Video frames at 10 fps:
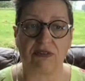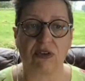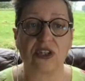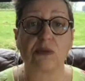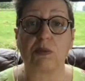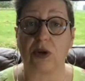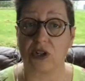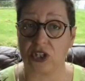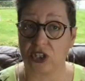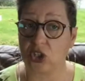for this
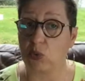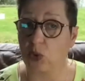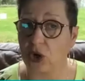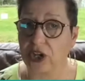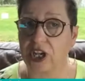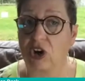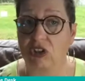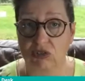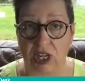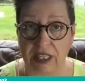project you're working on
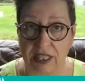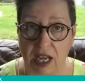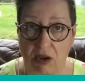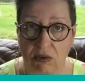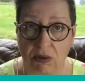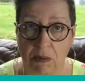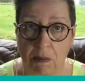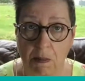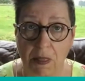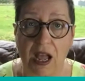right now?
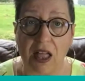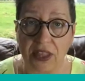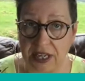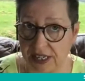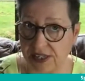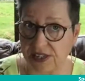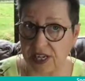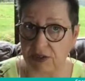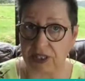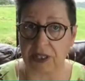Are they
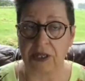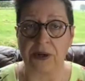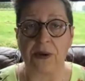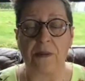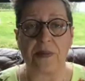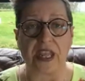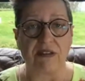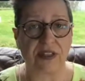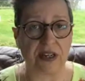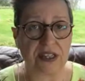necessary?
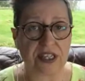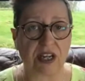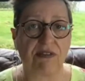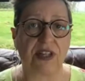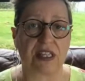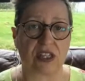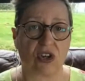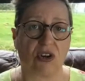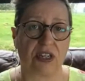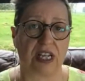If there is stuff that's
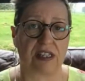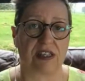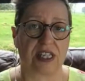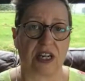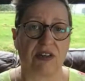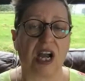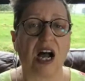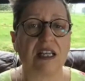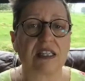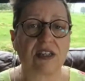not necessary,
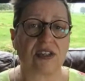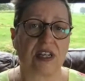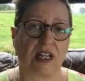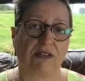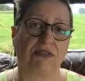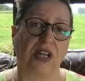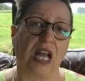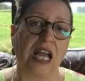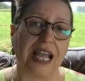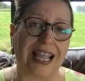ask yourself,
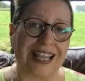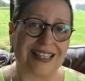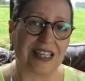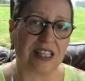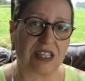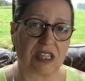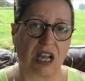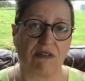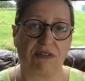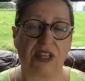is it
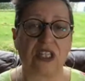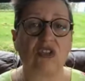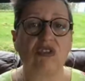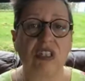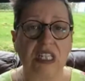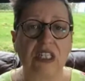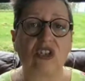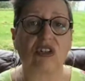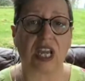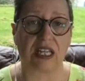stuff that you need
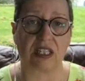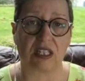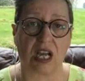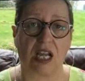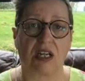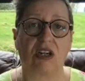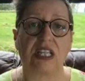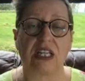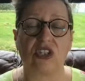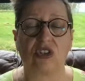to get done or
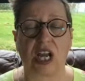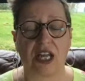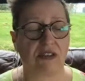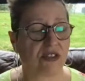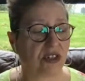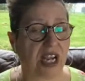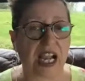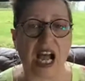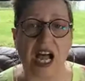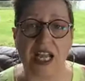that you kind of try and
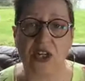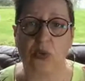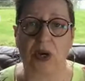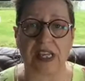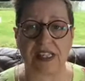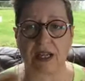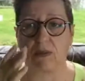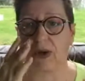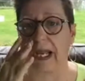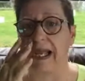hide away
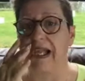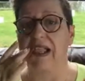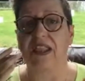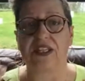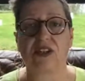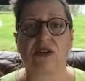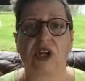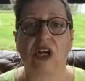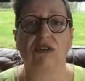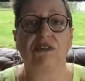somewhere, that you're
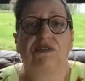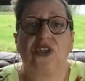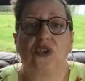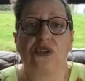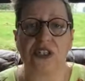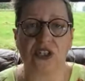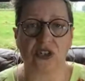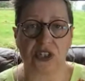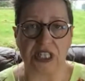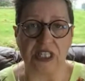refusing to
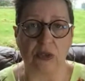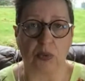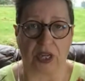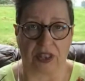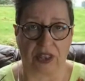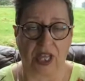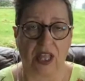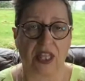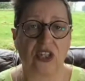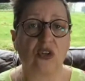deal with,
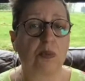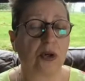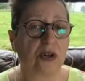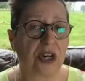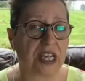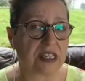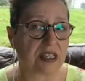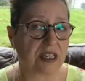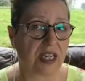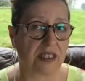that you're
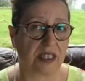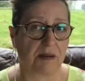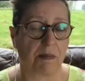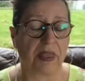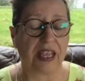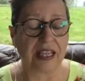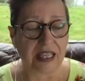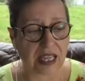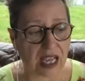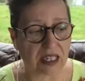procrastinating?
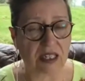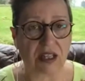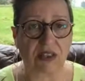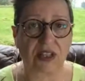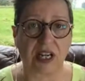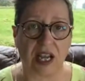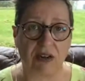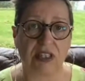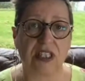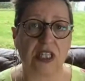Get
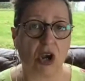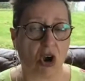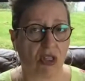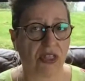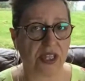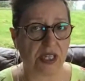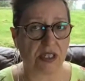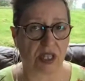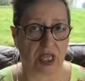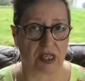clarity on these
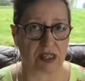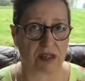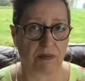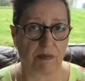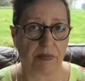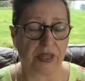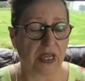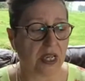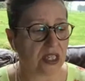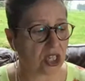things.
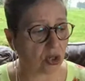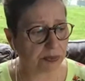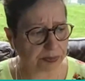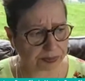So